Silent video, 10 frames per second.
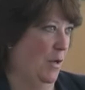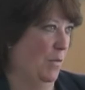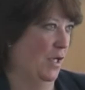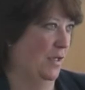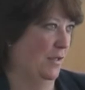
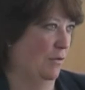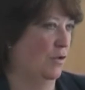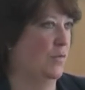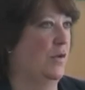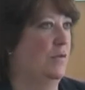but the
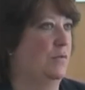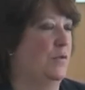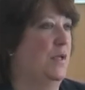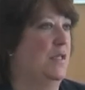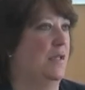response
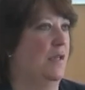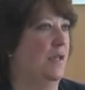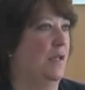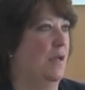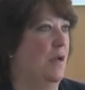was
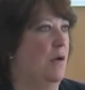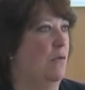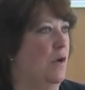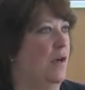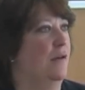basically,
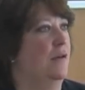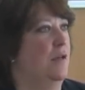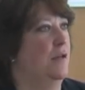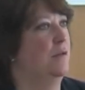well,